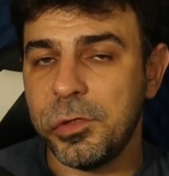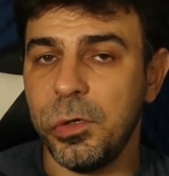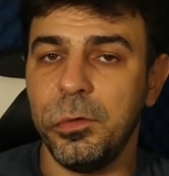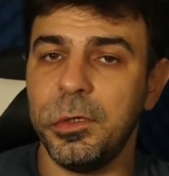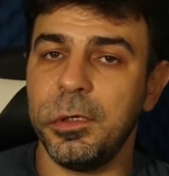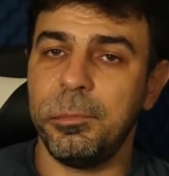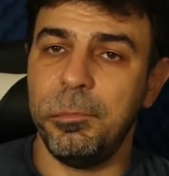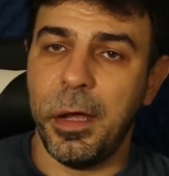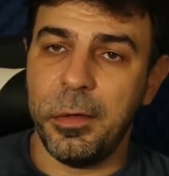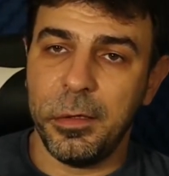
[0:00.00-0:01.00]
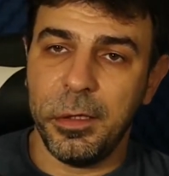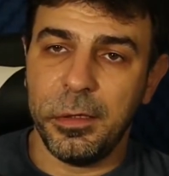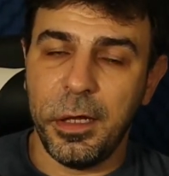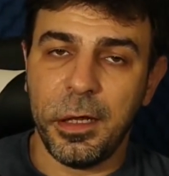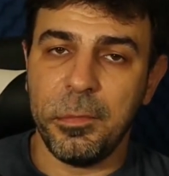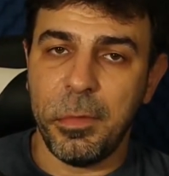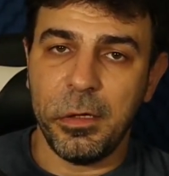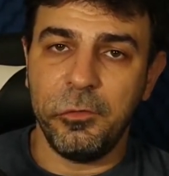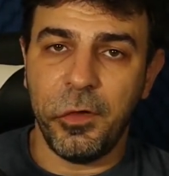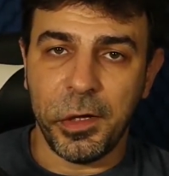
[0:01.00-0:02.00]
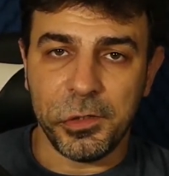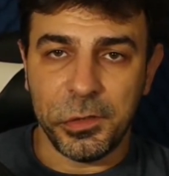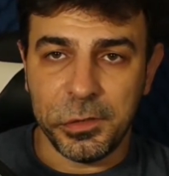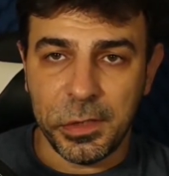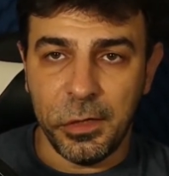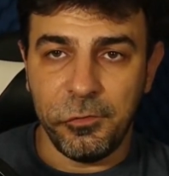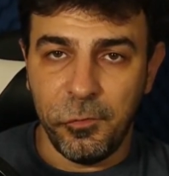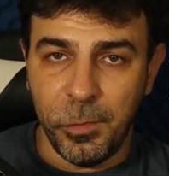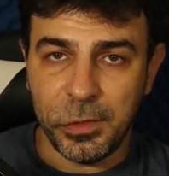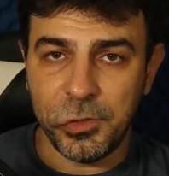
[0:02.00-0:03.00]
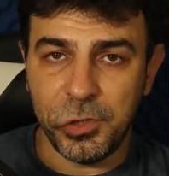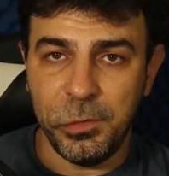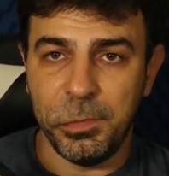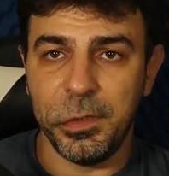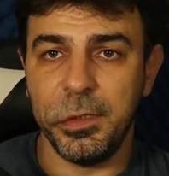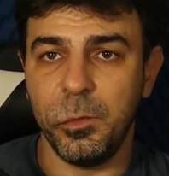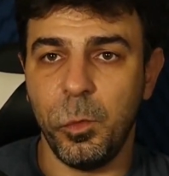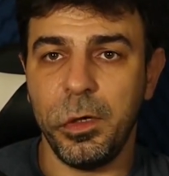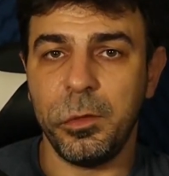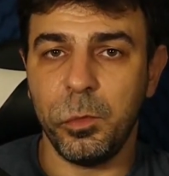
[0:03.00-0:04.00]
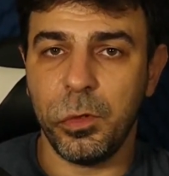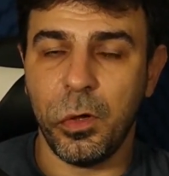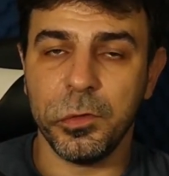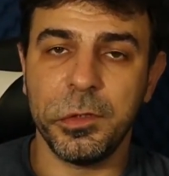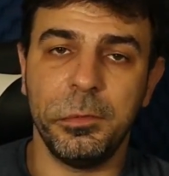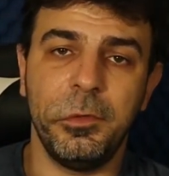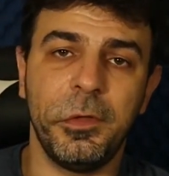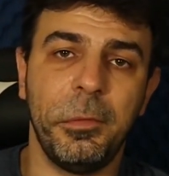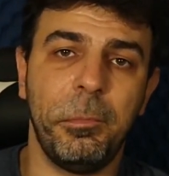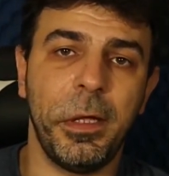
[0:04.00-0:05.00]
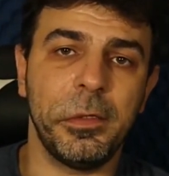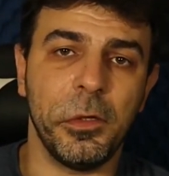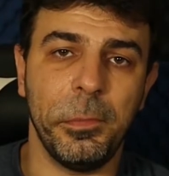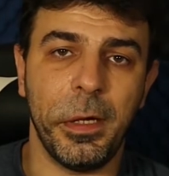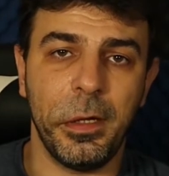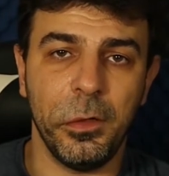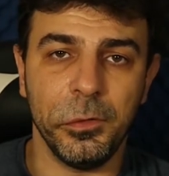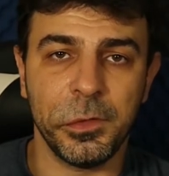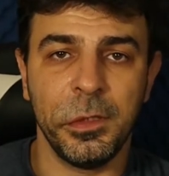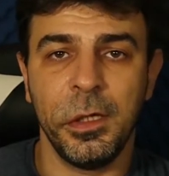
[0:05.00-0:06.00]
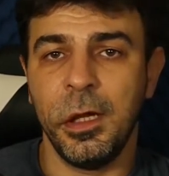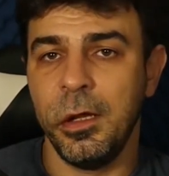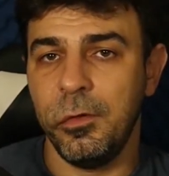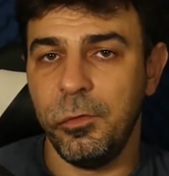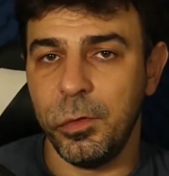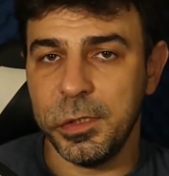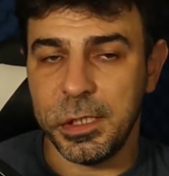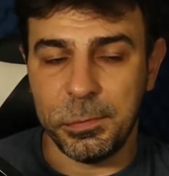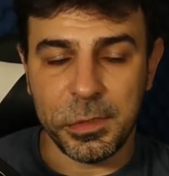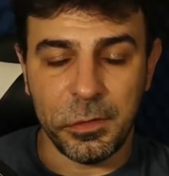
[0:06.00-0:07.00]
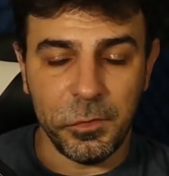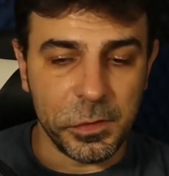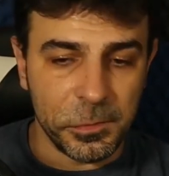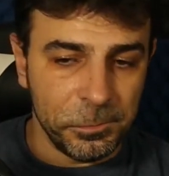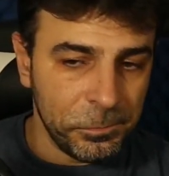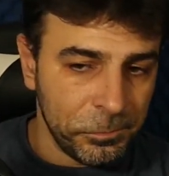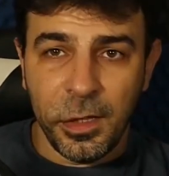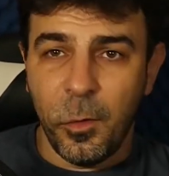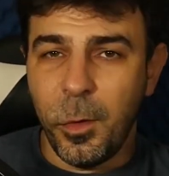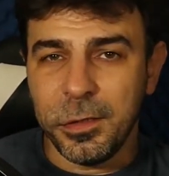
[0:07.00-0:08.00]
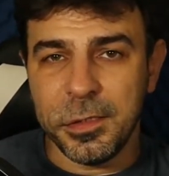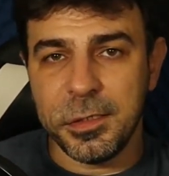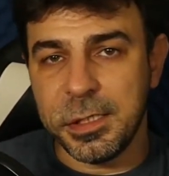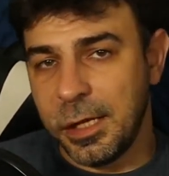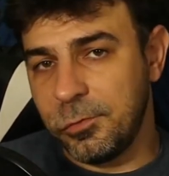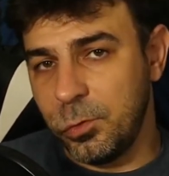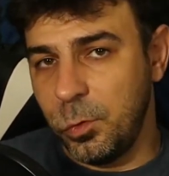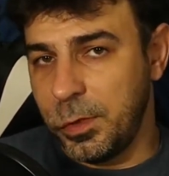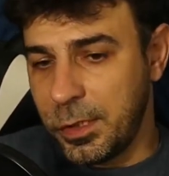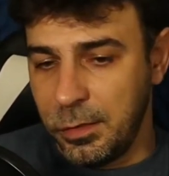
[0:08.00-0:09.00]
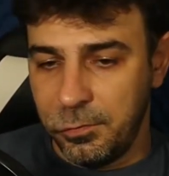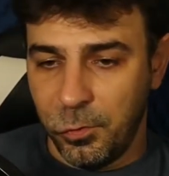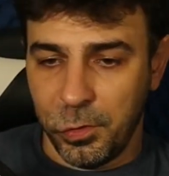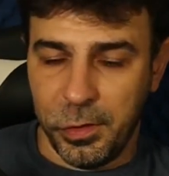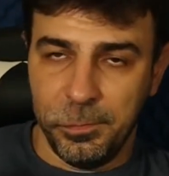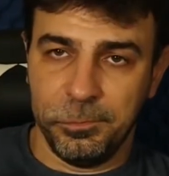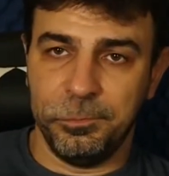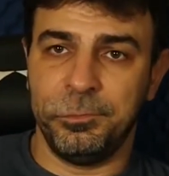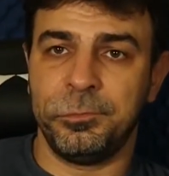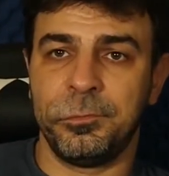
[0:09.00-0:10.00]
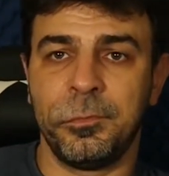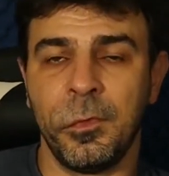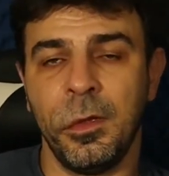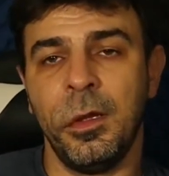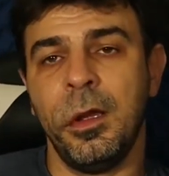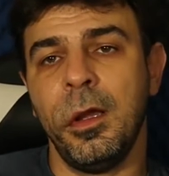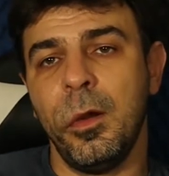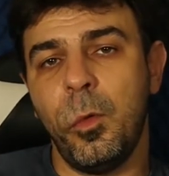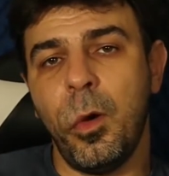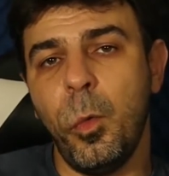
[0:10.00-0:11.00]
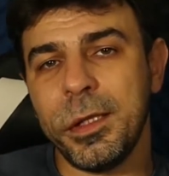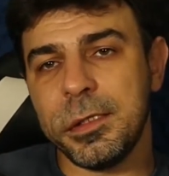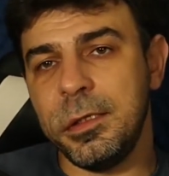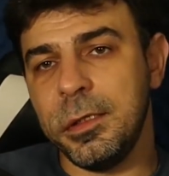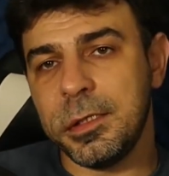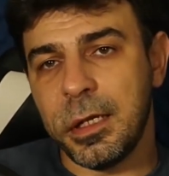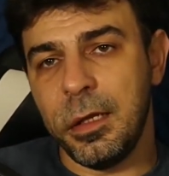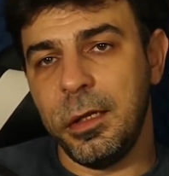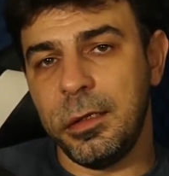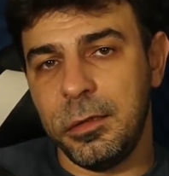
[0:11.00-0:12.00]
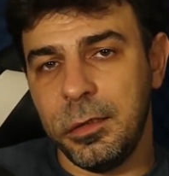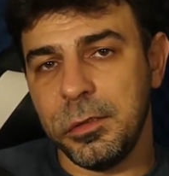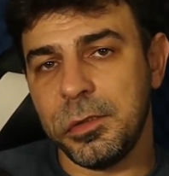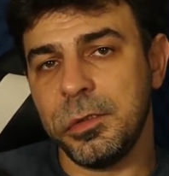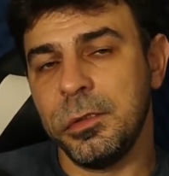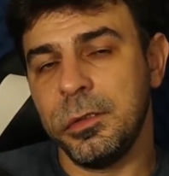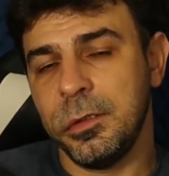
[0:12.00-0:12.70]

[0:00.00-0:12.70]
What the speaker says: shown that they can manufacture stuff much cheaper than what it would cost them if they paid somebody else for the same service. Now, what does this have to do with California? Well, what's in a satellite dish,